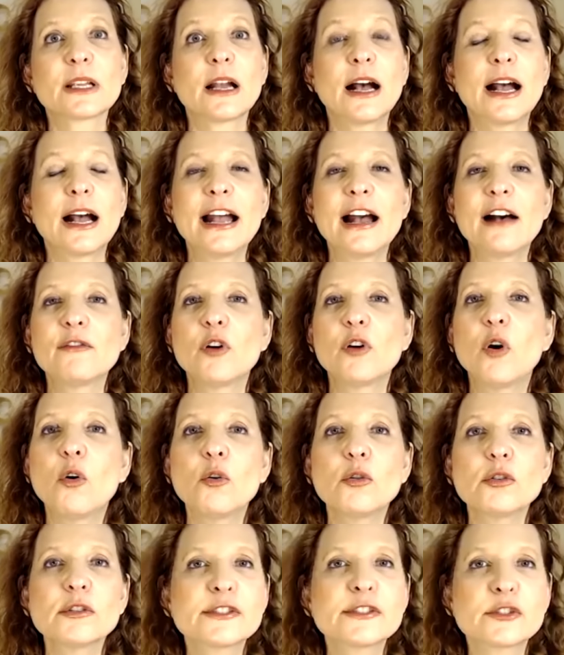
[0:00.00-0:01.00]
I have a
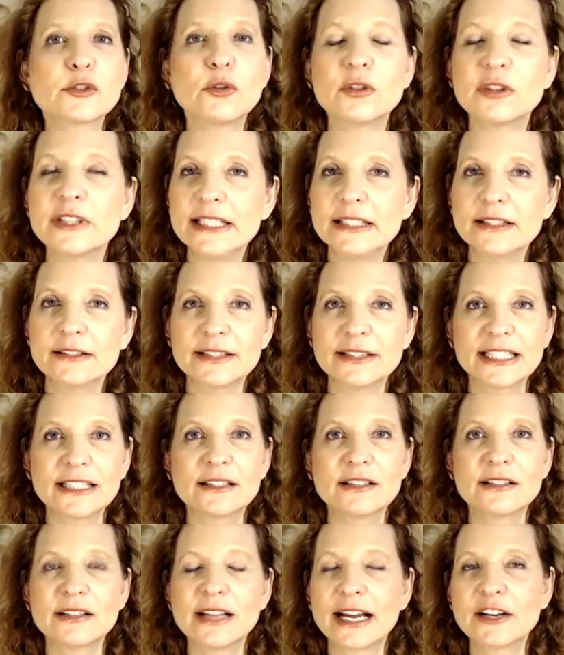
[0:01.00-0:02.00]
whole soul healing
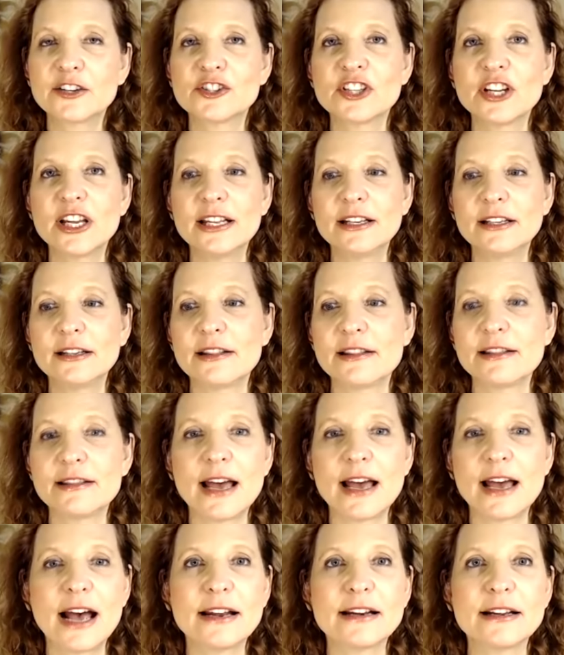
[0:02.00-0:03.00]
collection
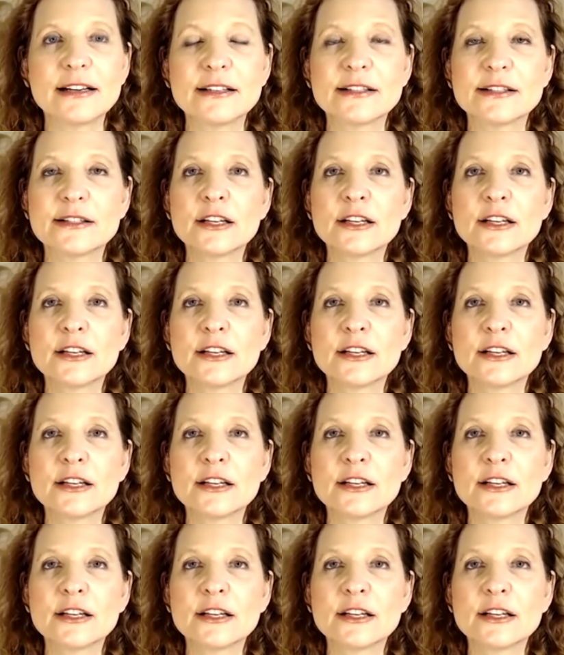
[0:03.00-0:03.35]
that is